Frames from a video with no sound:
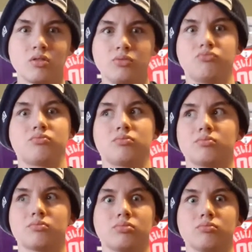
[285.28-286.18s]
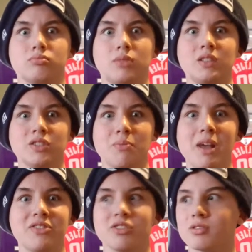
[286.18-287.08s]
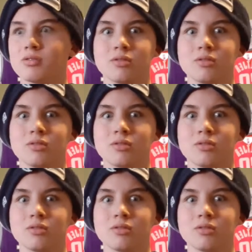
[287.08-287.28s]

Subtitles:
Dude, that sounds amazing.